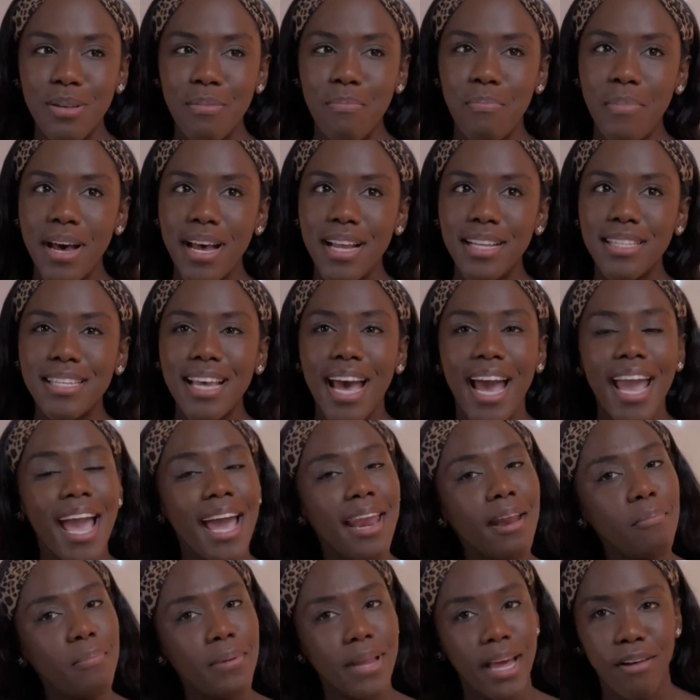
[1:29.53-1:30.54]
But I
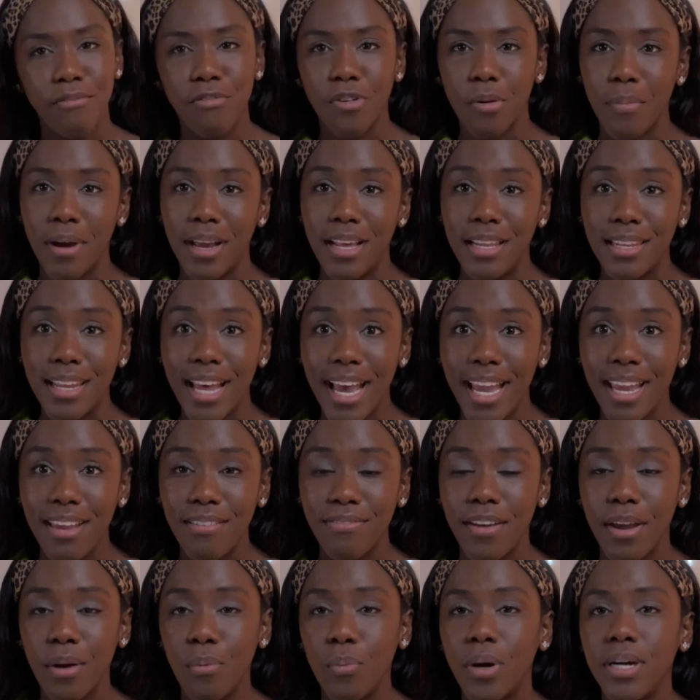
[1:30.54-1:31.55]
had a plan for my
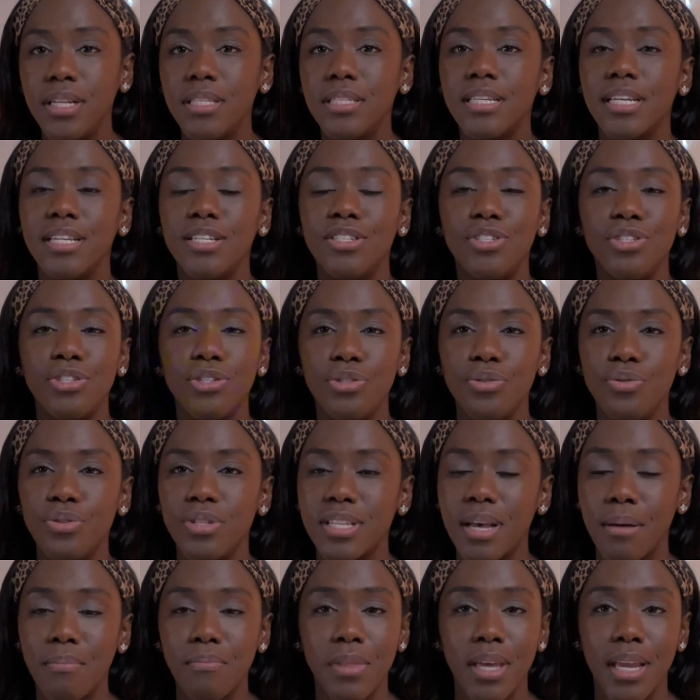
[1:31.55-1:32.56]
life. I wanted to do
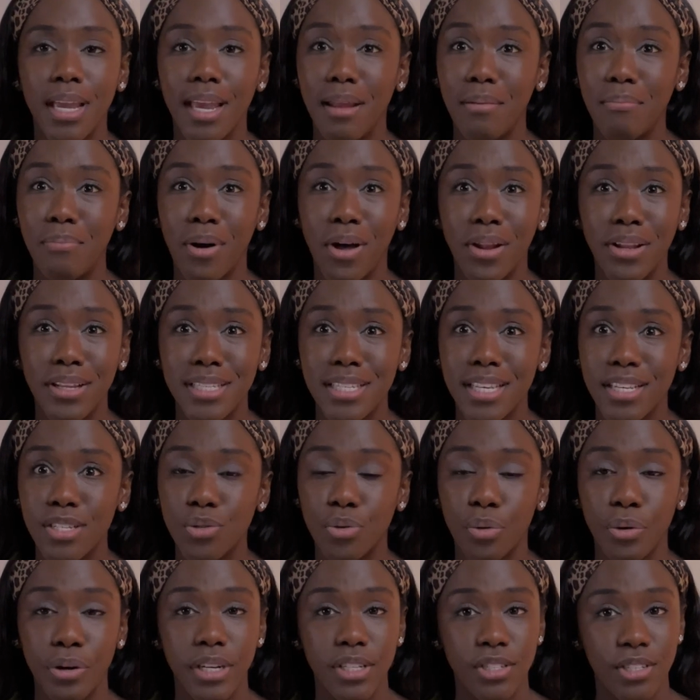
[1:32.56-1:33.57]
something in politics
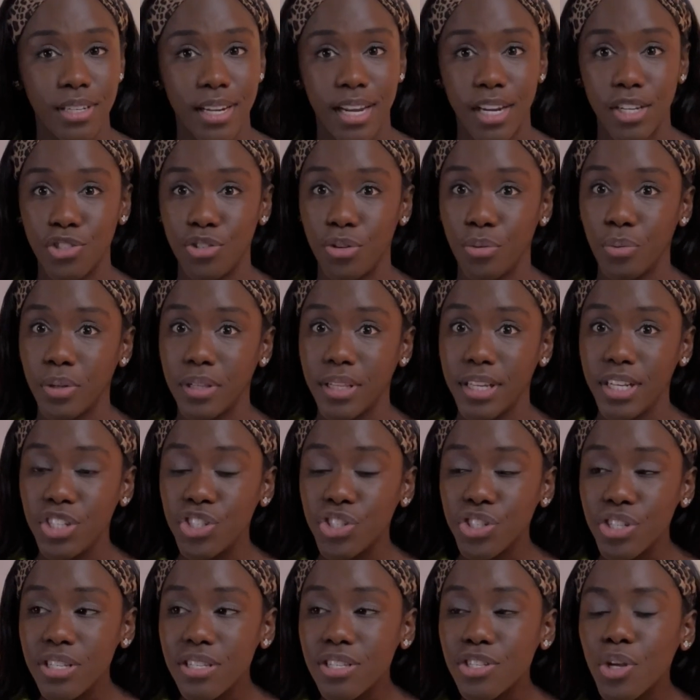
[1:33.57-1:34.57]
or international
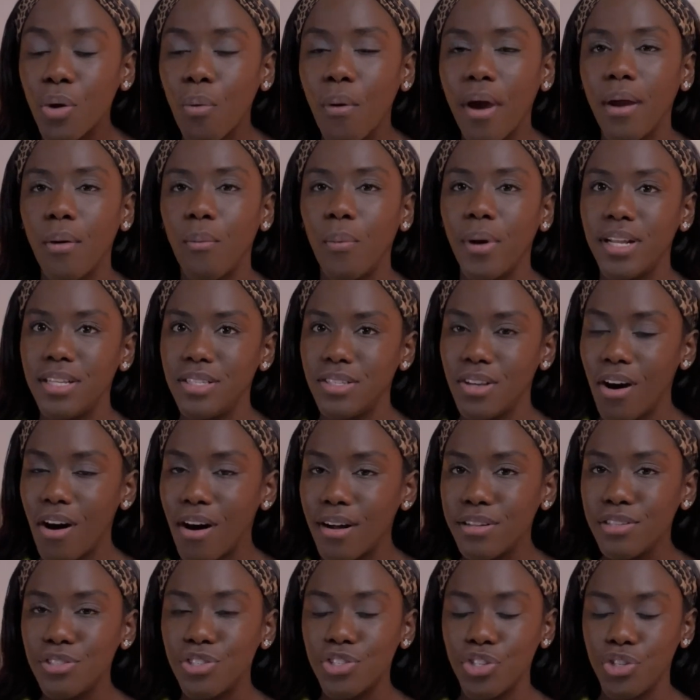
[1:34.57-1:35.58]
relations. So I went
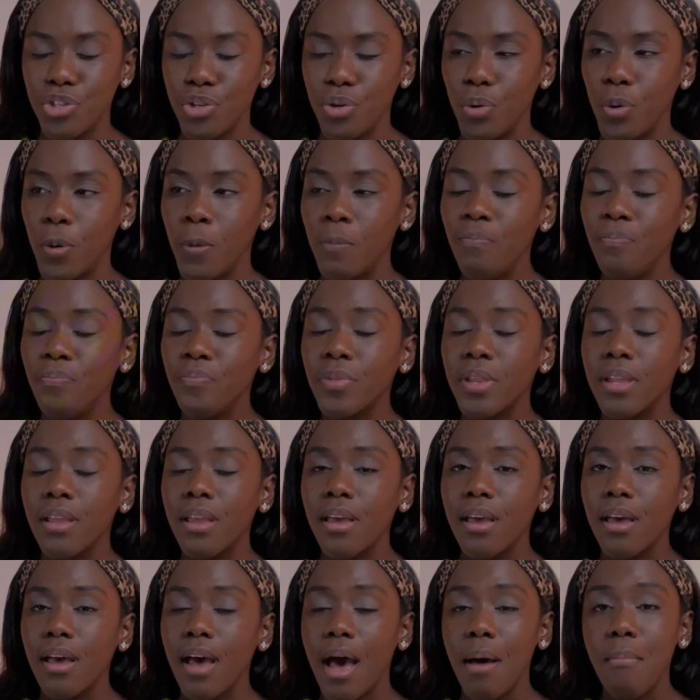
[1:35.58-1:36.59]
on to do
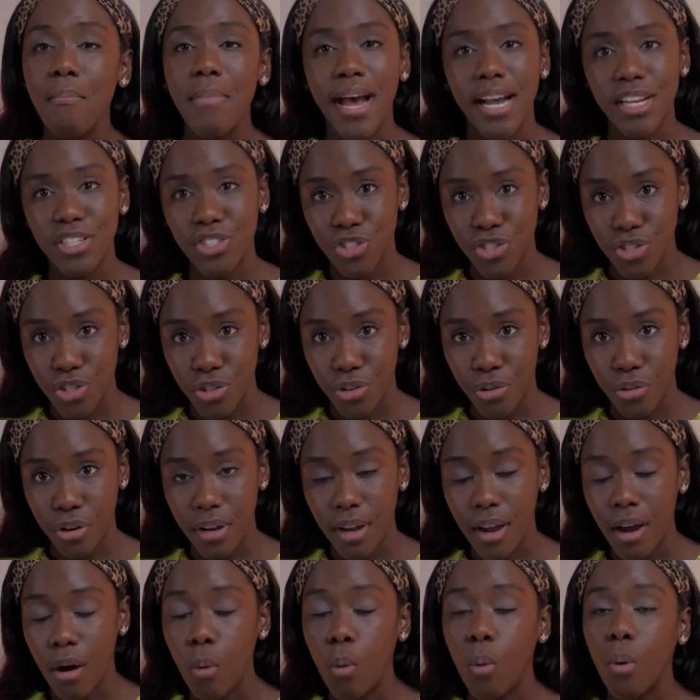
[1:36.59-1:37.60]
a master's
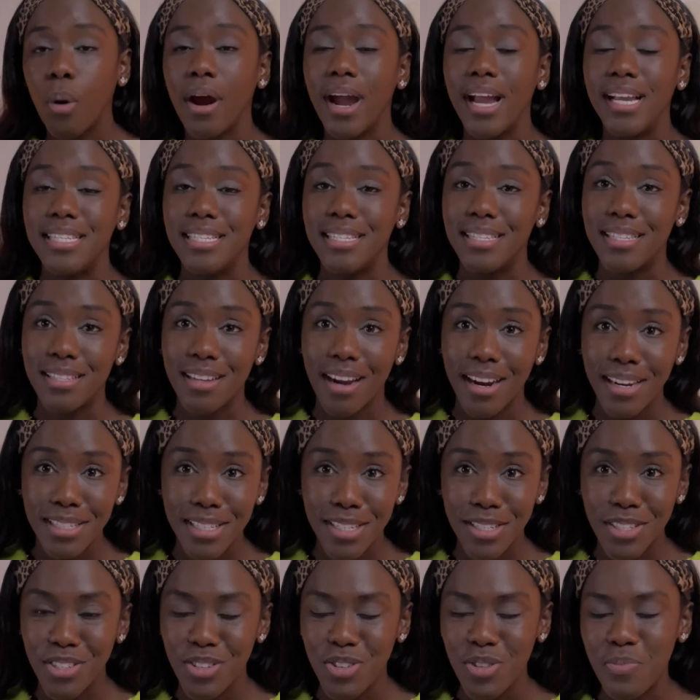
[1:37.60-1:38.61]
degree, or I
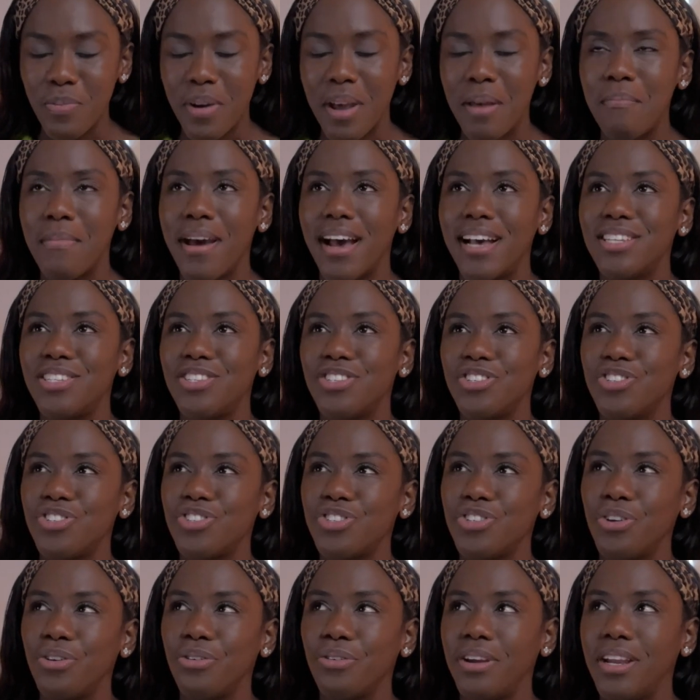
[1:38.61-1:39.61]
started to do my master's
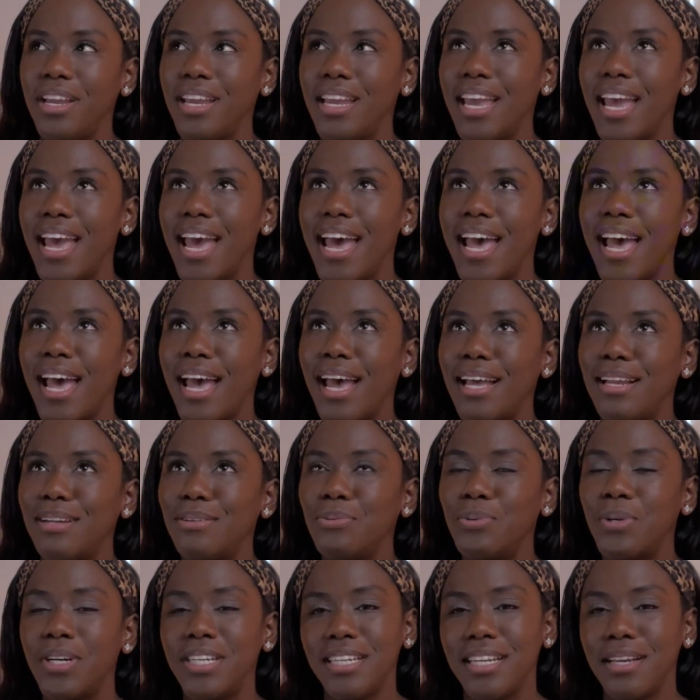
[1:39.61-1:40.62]
degree.
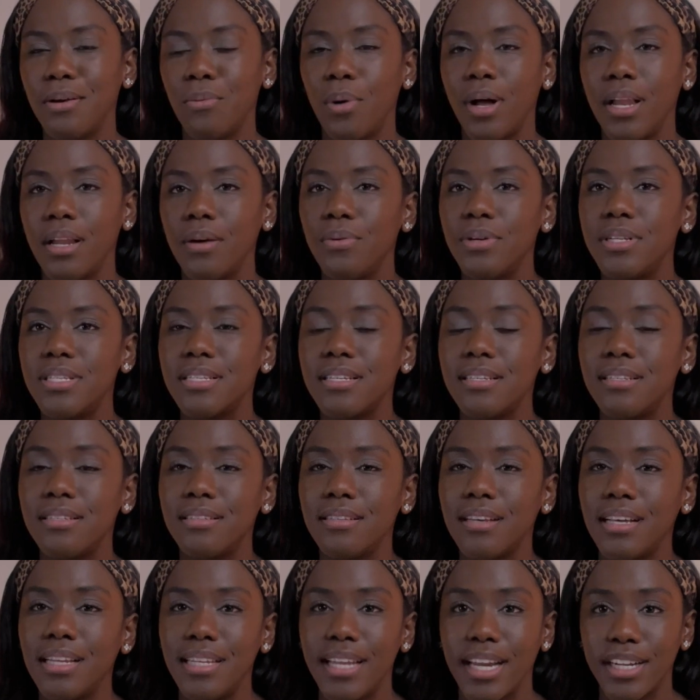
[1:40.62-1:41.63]
And one day while I was in
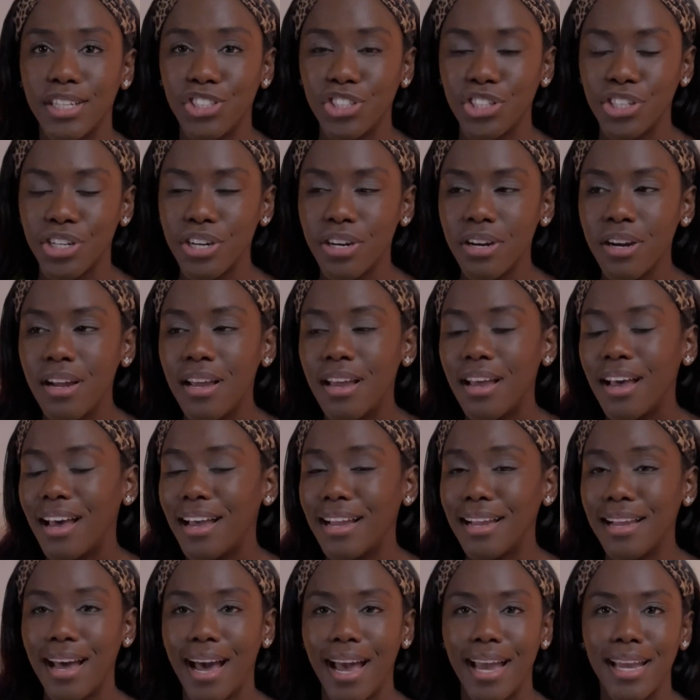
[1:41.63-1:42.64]
a lecture,
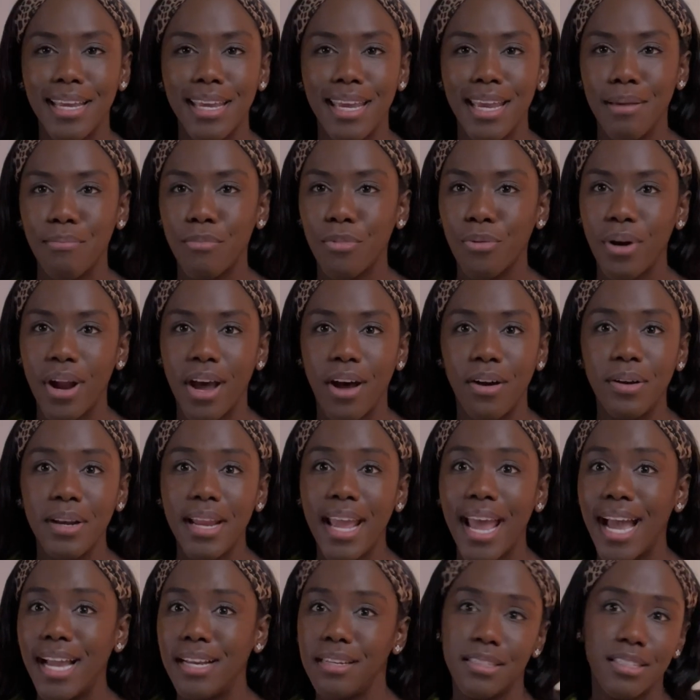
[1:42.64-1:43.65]
a guy came around
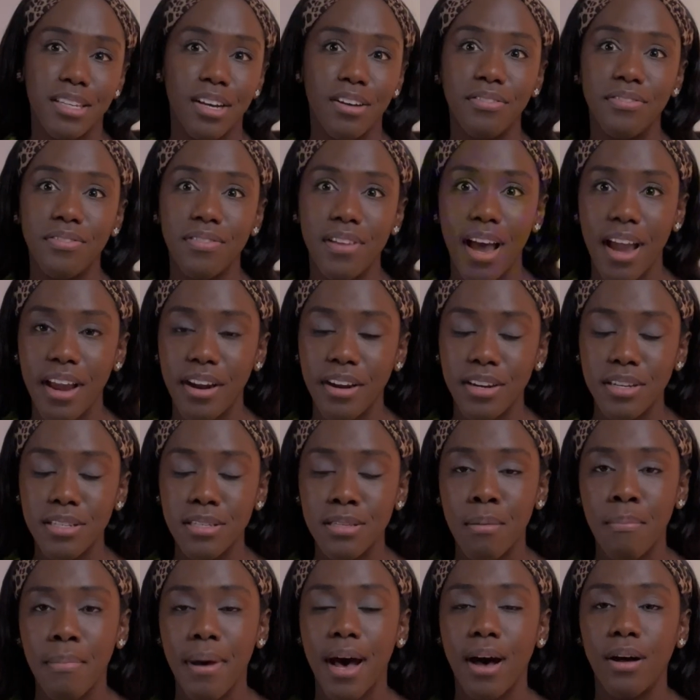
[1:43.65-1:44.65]
handing out
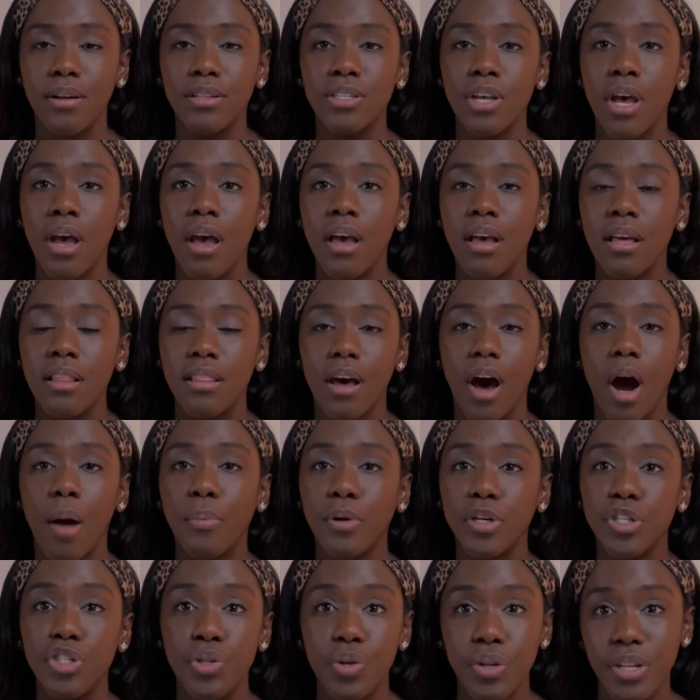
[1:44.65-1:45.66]
flyers about the
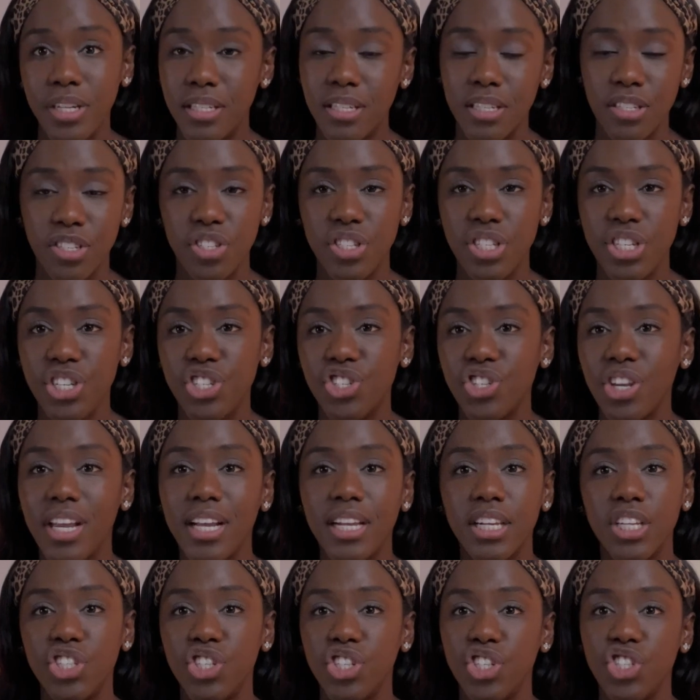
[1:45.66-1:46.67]
opportunity to teach
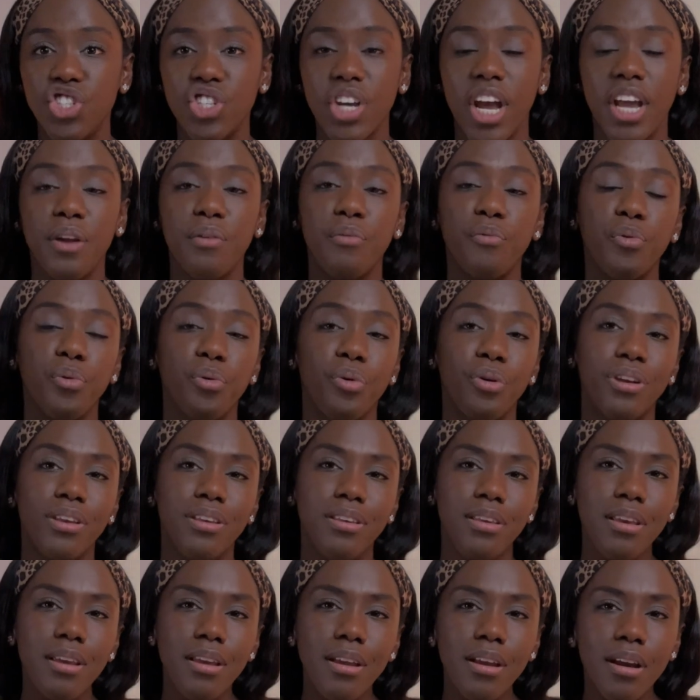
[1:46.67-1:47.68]
English in China for
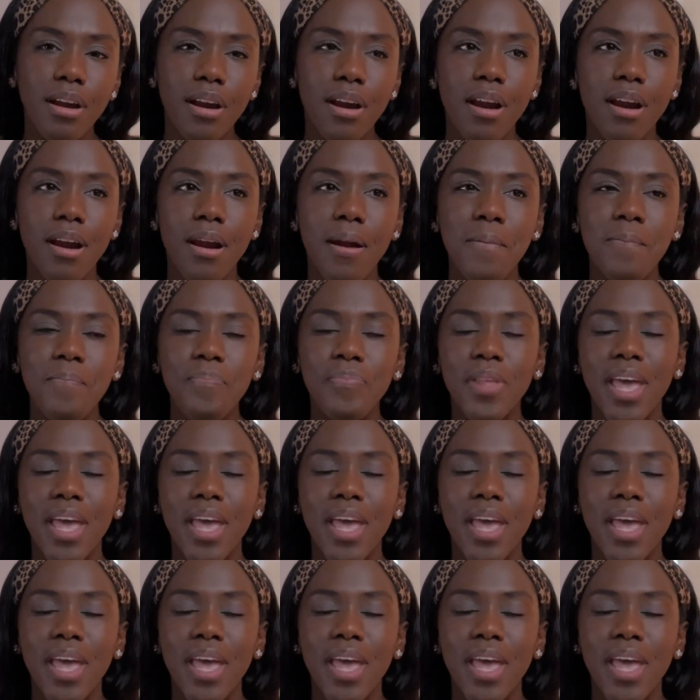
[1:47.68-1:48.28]
a year.